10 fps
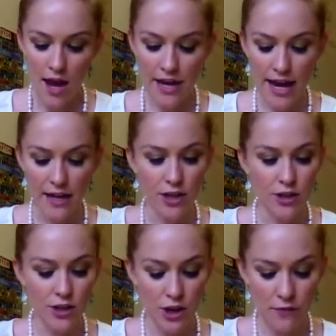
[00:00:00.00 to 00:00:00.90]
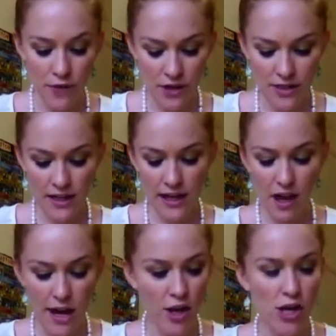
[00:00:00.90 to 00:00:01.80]
Okay. So first thing
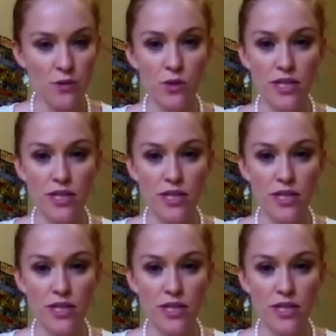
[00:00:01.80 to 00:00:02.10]
I got